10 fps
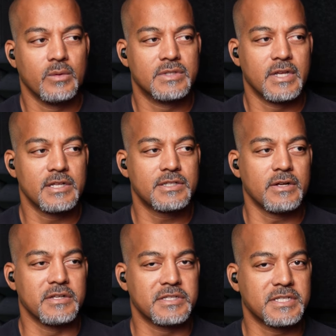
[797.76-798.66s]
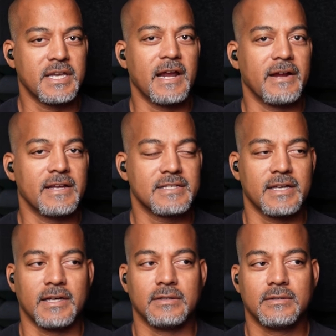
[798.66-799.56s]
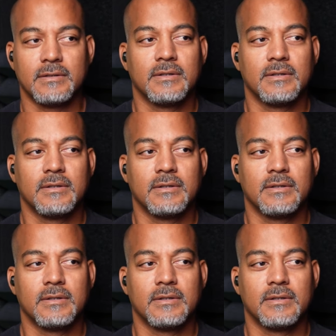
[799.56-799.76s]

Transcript: Dude, Sinister is scary as hell.